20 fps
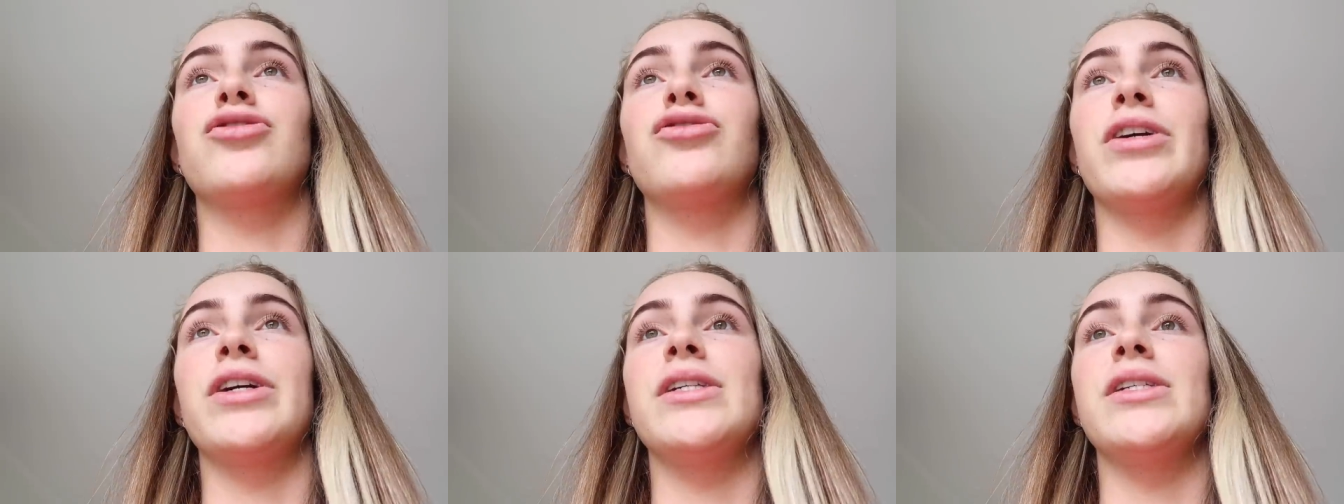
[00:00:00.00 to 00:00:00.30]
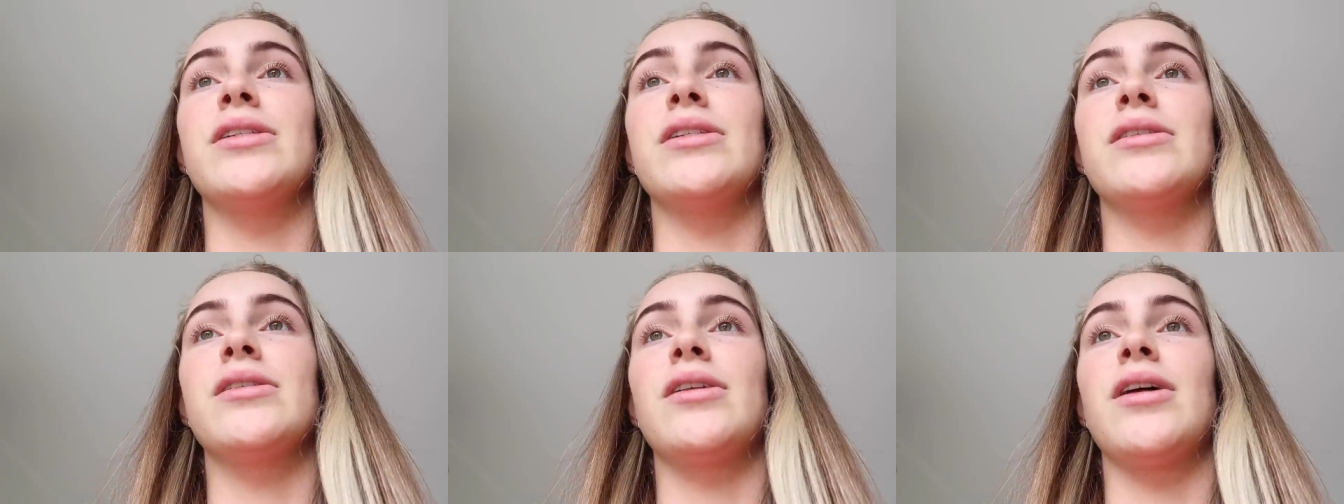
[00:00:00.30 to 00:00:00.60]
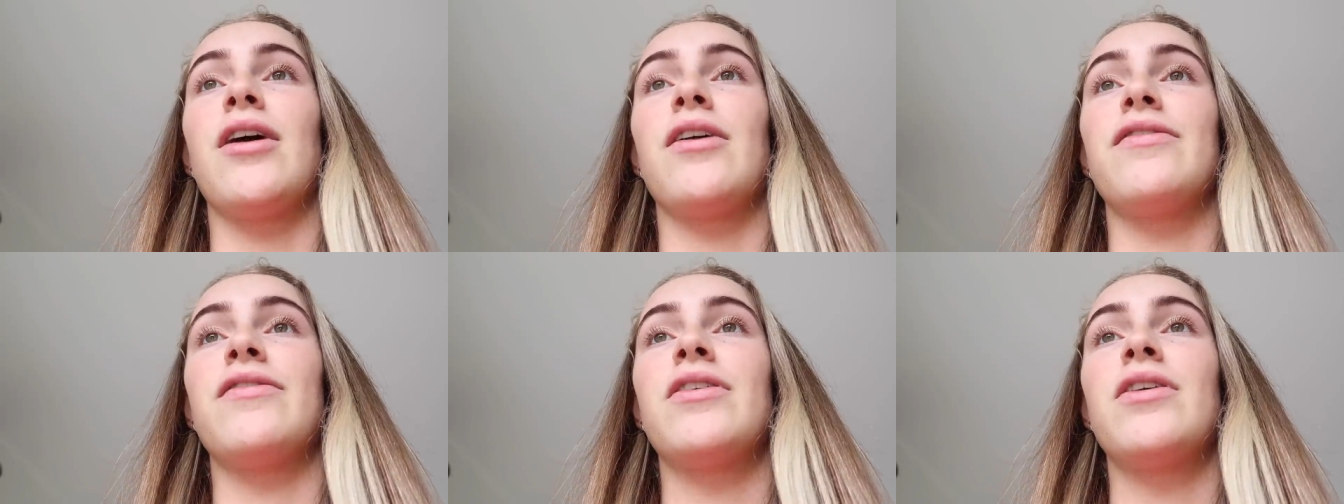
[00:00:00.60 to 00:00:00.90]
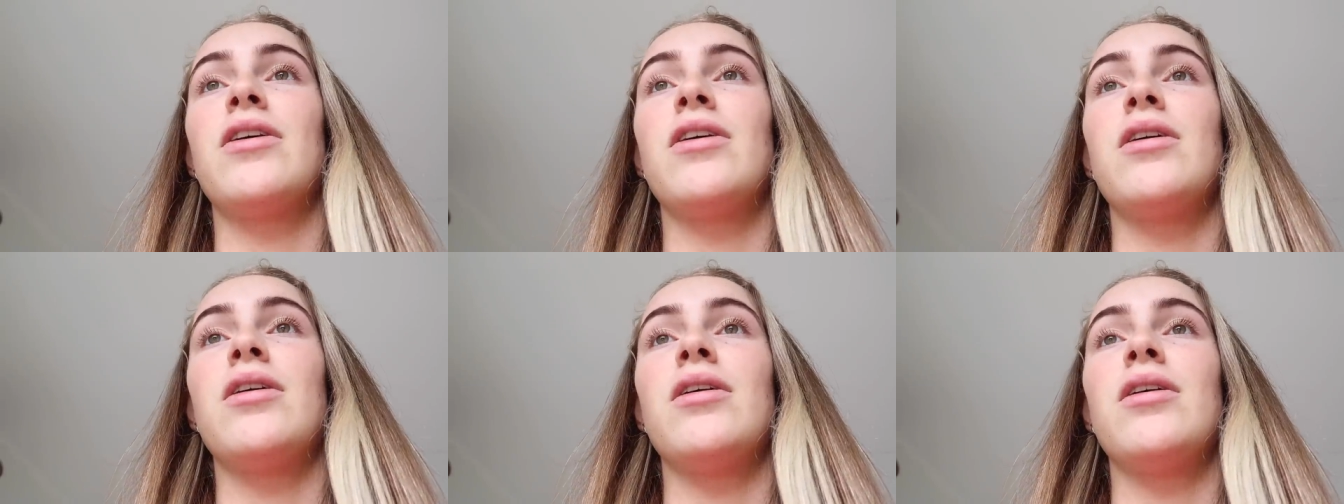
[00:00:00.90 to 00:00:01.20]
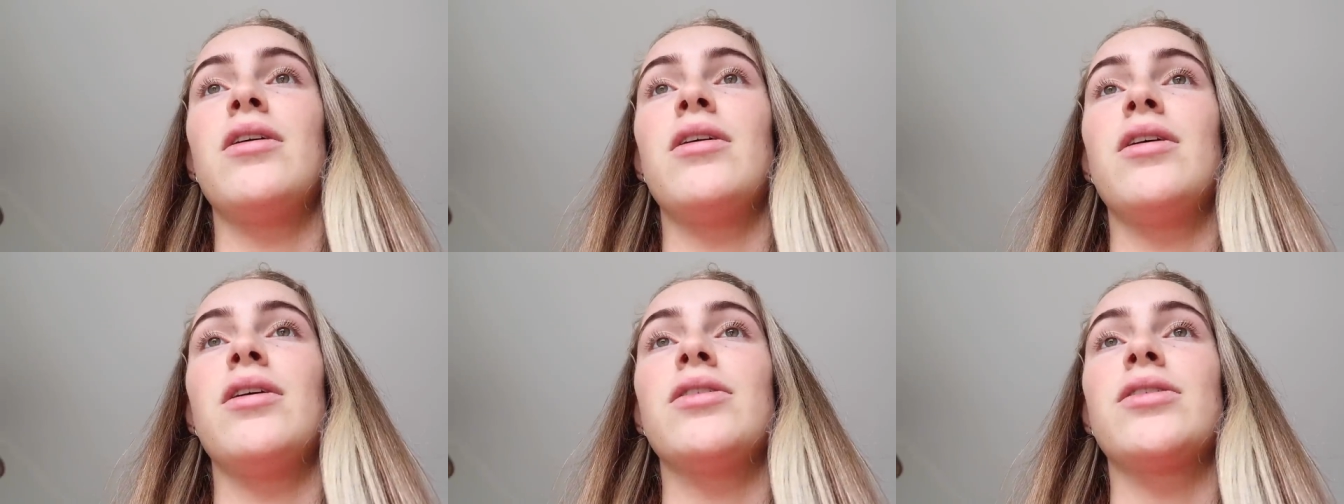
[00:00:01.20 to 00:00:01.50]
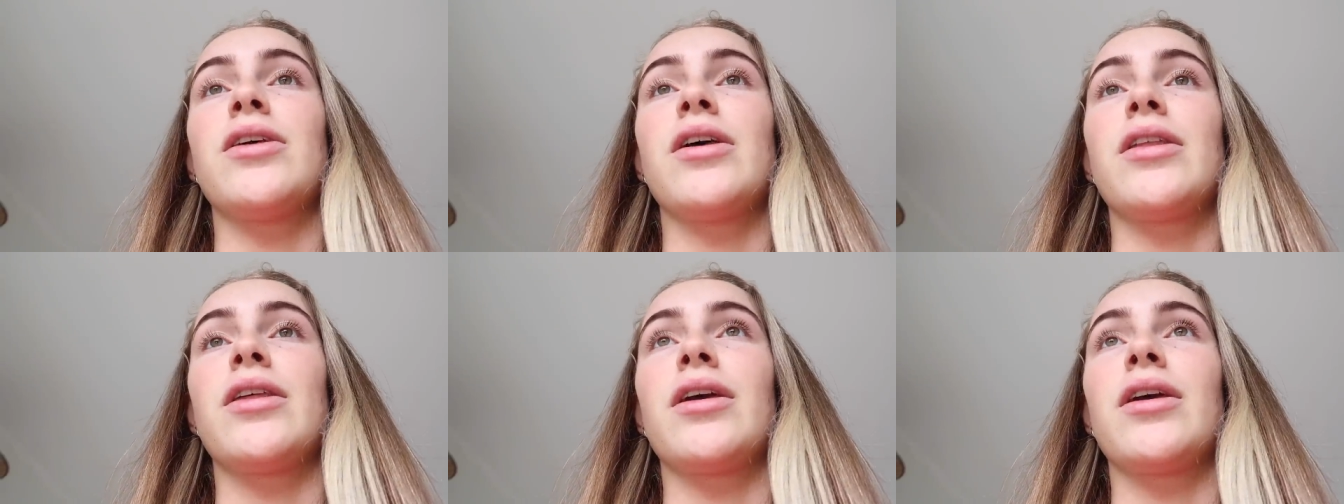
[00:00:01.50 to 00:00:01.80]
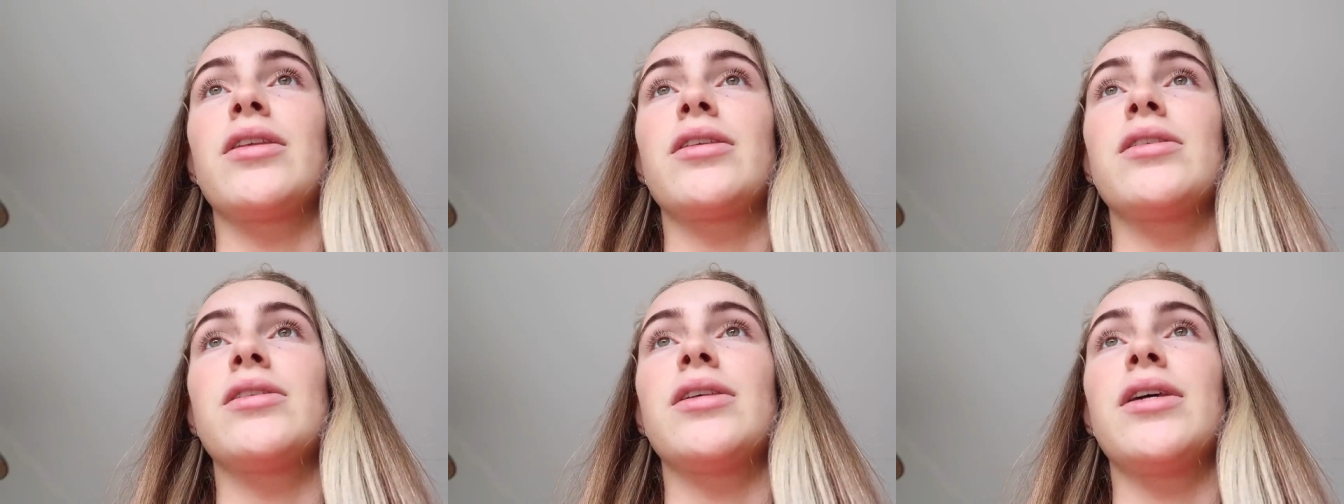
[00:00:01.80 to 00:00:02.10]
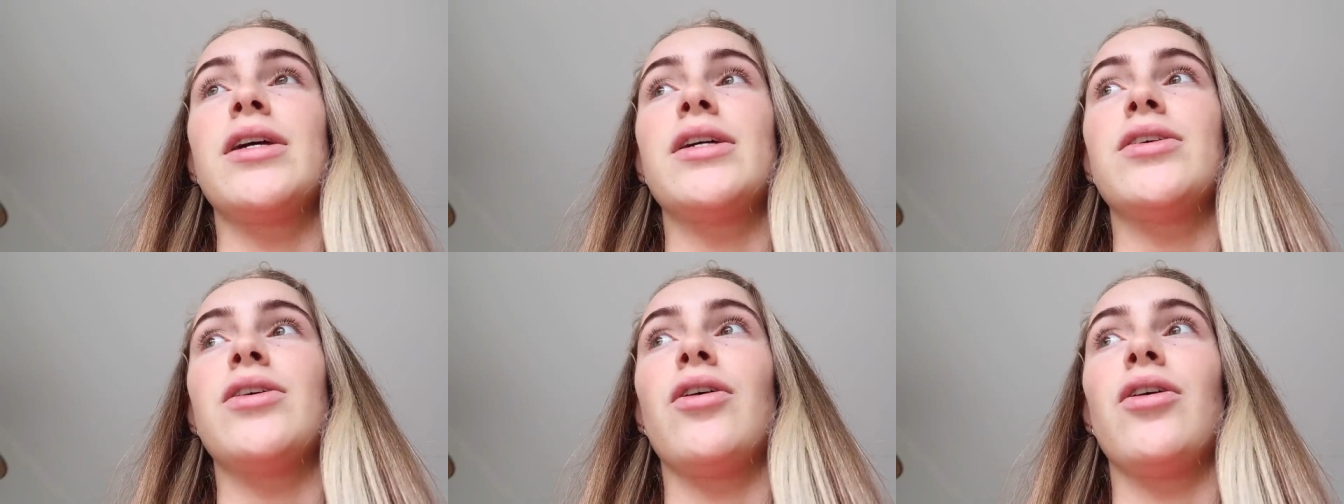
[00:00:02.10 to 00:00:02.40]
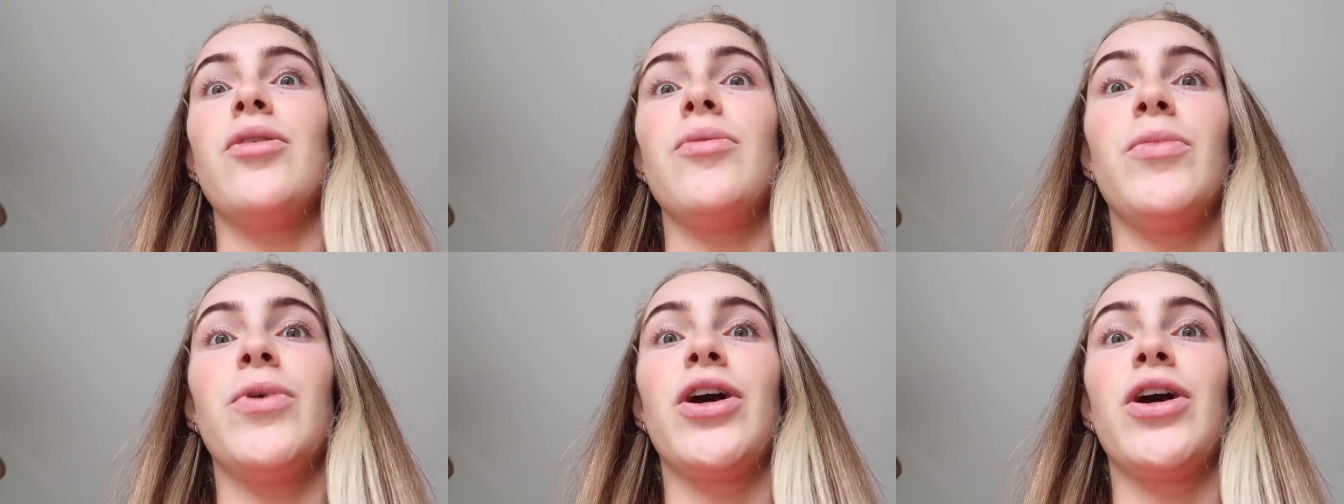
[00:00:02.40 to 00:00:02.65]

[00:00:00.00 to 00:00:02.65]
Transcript: trees and stuff. So I think since he's home,